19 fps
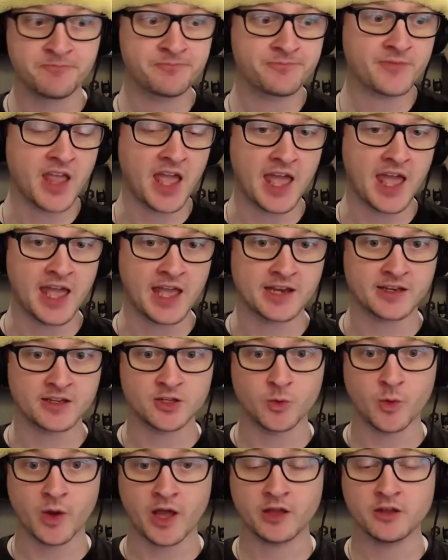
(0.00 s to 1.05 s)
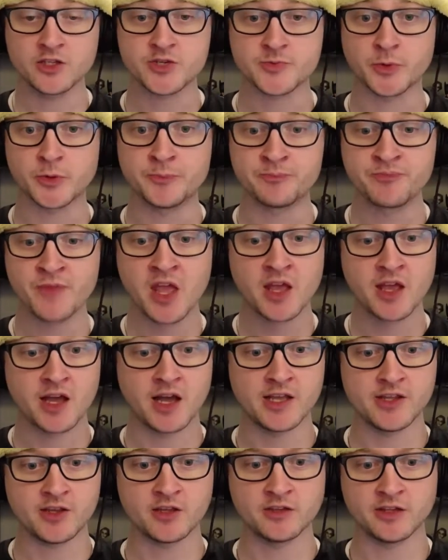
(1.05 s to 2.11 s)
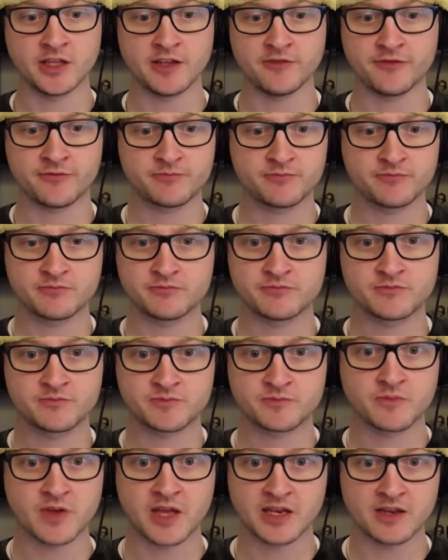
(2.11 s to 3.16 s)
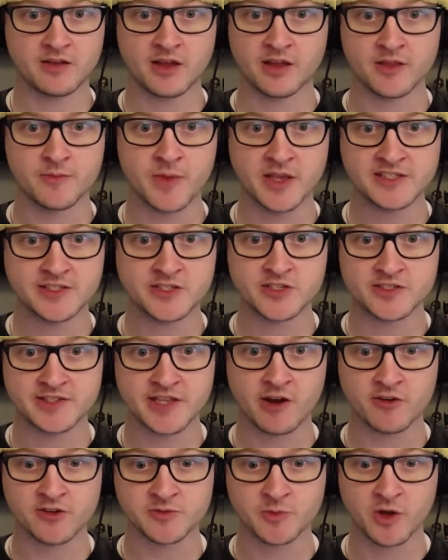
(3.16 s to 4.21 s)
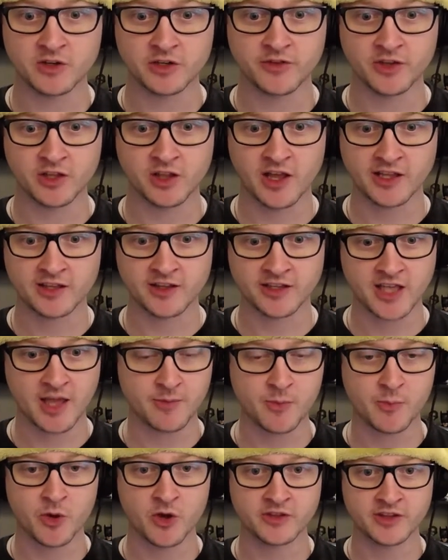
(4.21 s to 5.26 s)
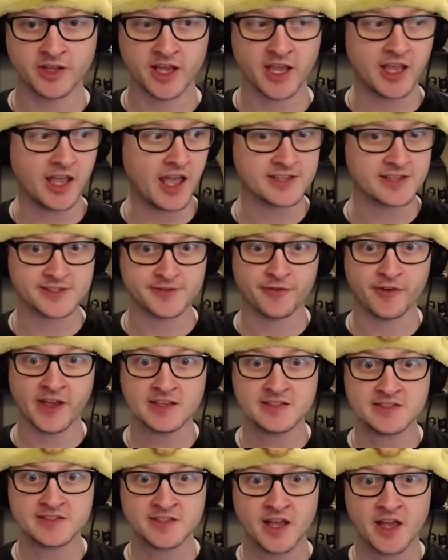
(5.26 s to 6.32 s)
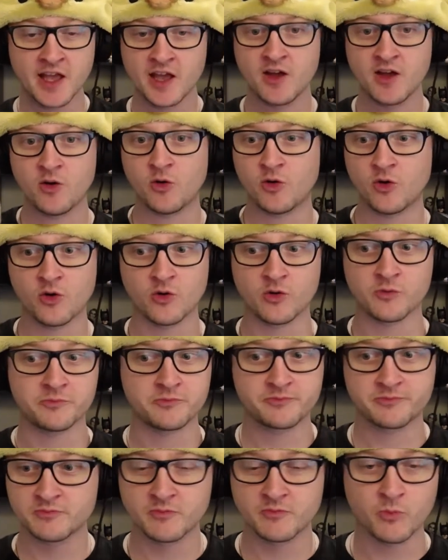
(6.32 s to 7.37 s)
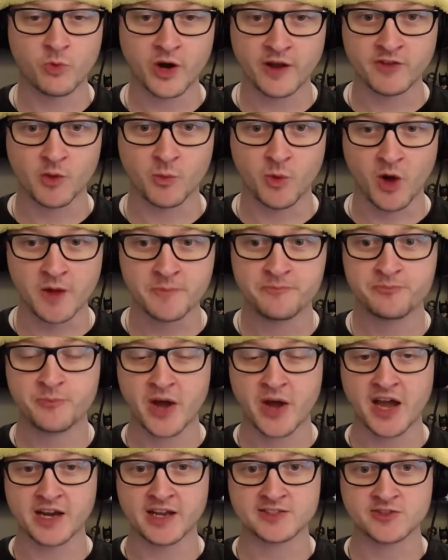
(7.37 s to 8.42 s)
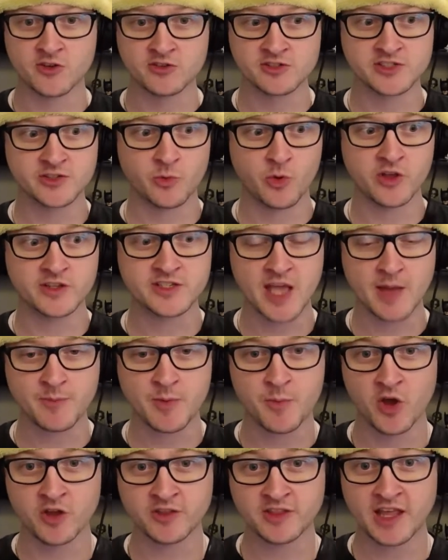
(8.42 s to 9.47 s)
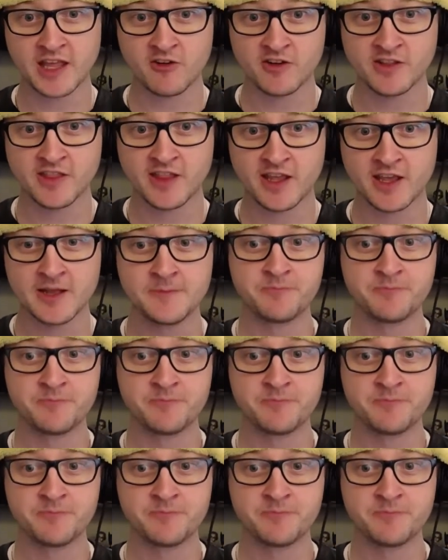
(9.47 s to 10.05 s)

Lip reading: and you are eligible. You can leave other messages there as well if you like happy birthday, how's your face, or whatever you want. But as long as the words happy birthday are in there,